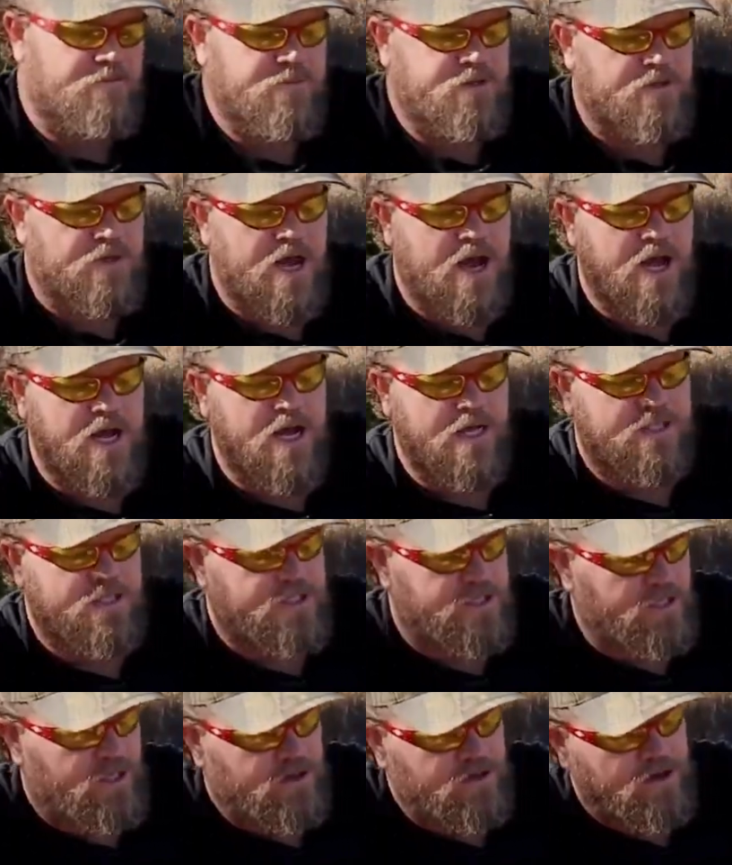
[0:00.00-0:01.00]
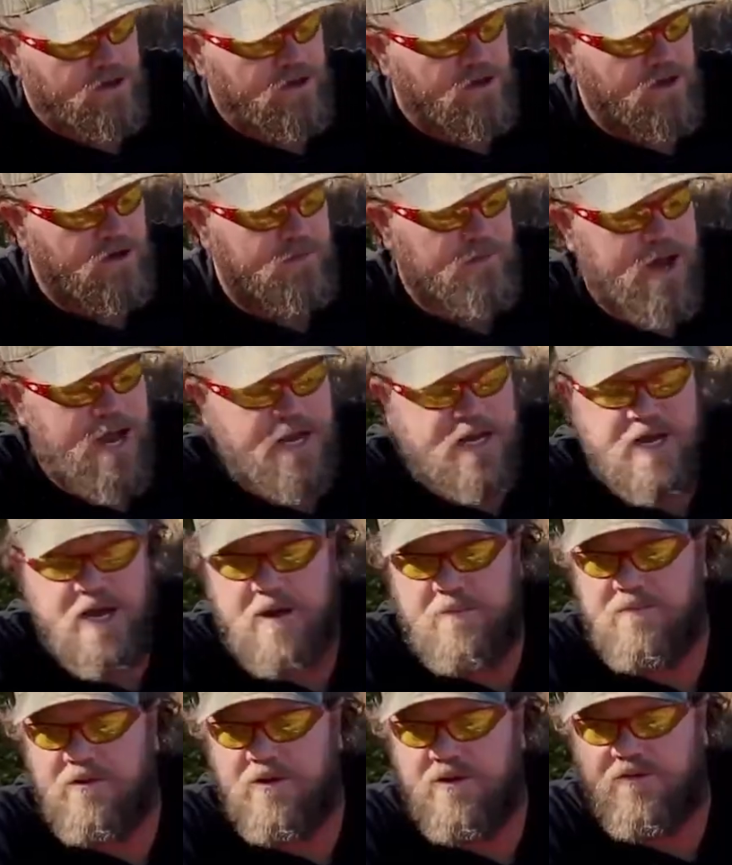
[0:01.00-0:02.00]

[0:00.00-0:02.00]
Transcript: So now I got the cylinder loaded back up.